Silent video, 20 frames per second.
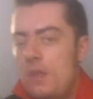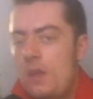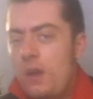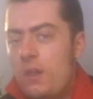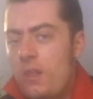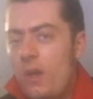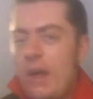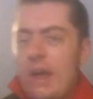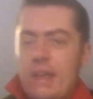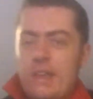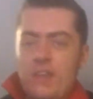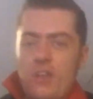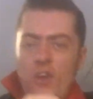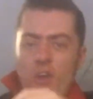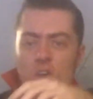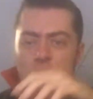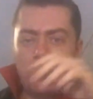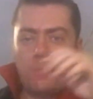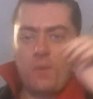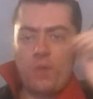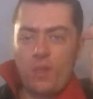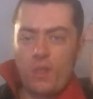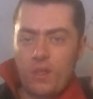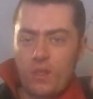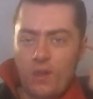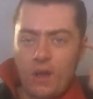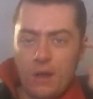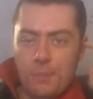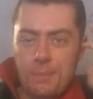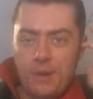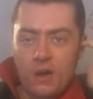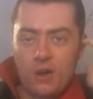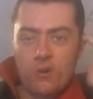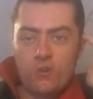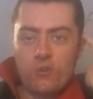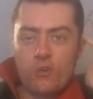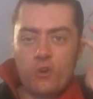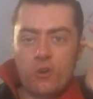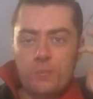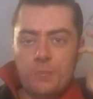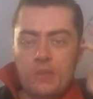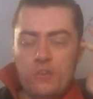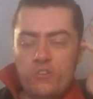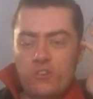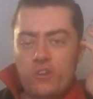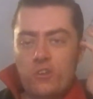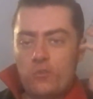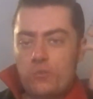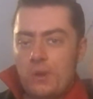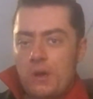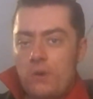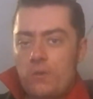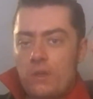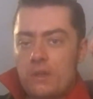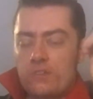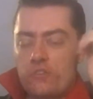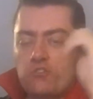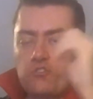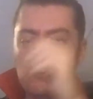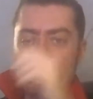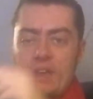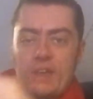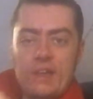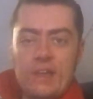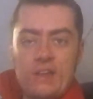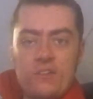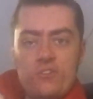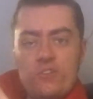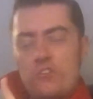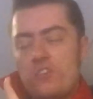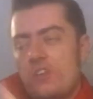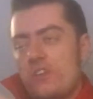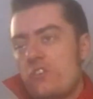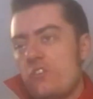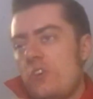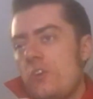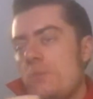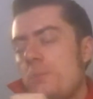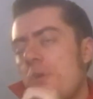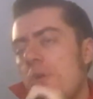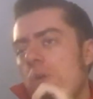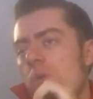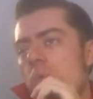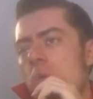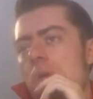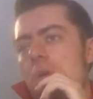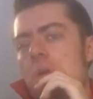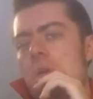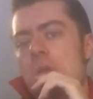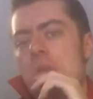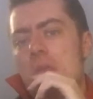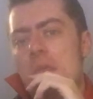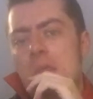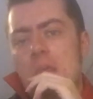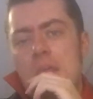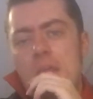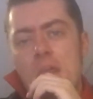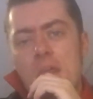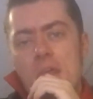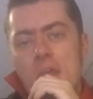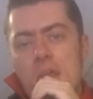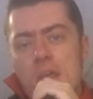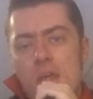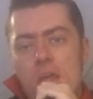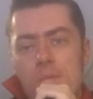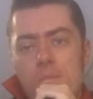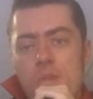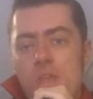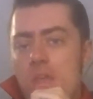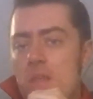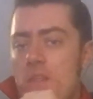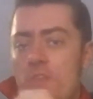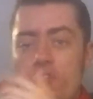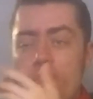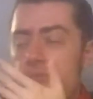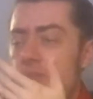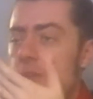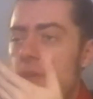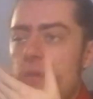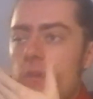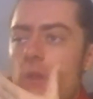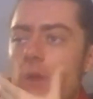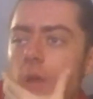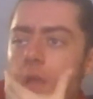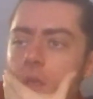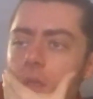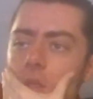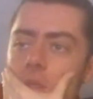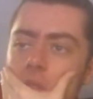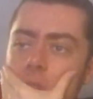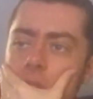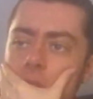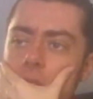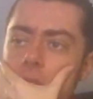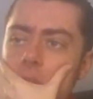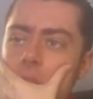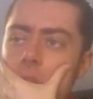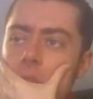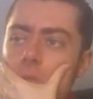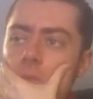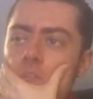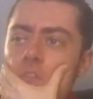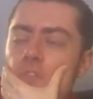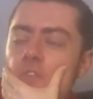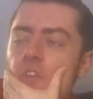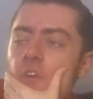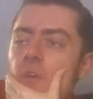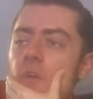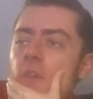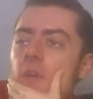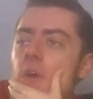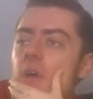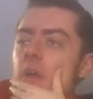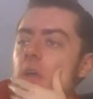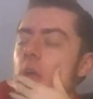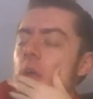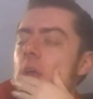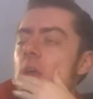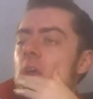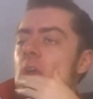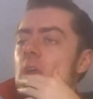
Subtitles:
I like punk rock music as well, like Stray Cats as an example. There's a few I like. There is a few I like.